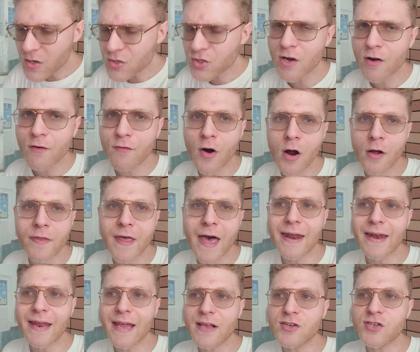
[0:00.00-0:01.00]
so far
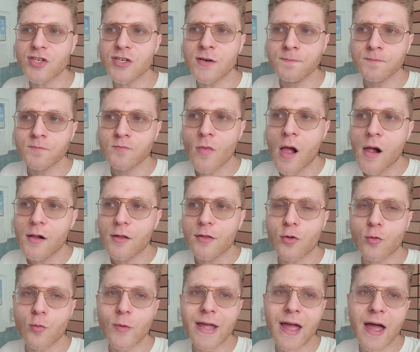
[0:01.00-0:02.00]
that is
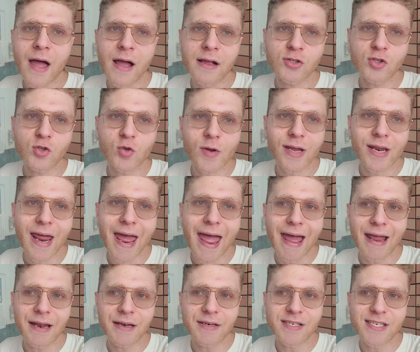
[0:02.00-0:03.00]
310
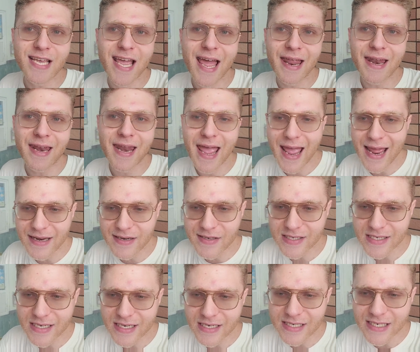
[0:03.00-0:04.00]

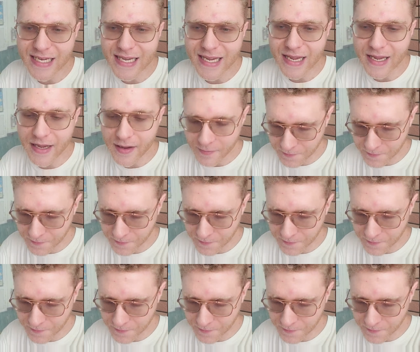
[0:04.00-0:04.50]
NTD